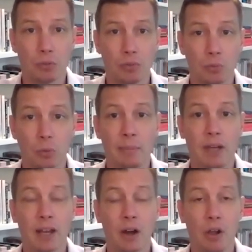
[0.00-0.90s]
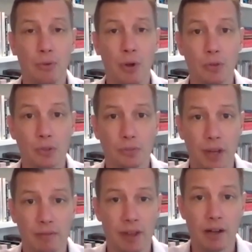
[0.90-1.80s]
rammed it down our throats,
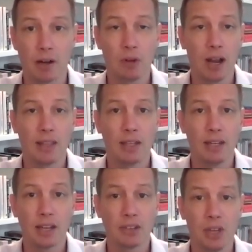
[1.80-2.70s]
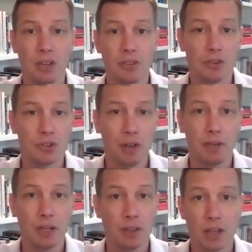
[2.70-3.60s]
invented a right that didn't exist and
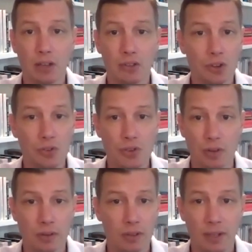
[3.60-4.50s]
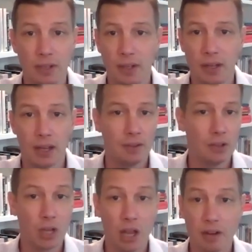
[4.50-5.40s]
shoved it into the Constitution. And
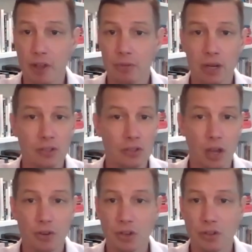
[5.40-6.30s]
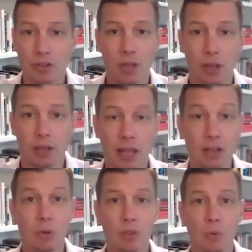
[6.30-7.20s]
there's a lot of other reasons. I'll just
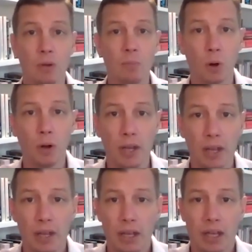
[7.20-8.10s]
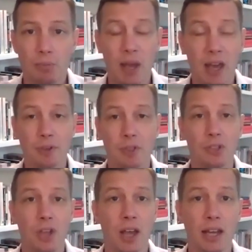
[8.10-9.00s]
end with one more. It's bad for
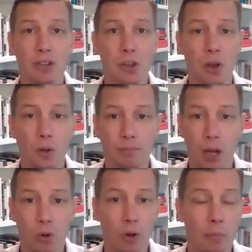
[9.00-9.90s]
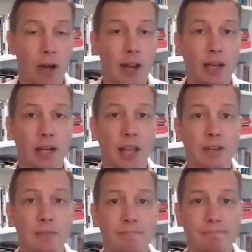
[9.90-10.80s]
society as a whole. I'll quote Marianne
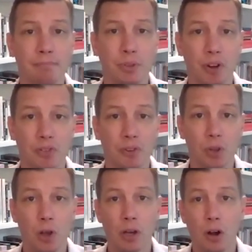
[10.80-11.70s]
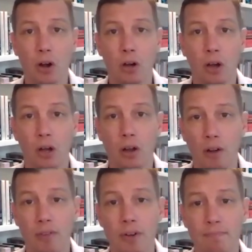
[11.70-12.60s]
Glendon, professor of law at
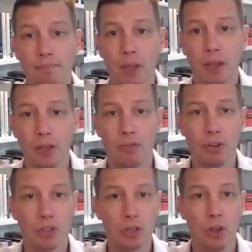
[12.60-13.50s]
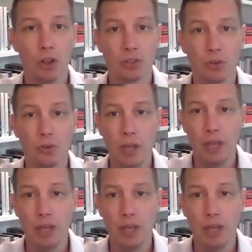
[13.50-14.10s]
Harvard University Law School,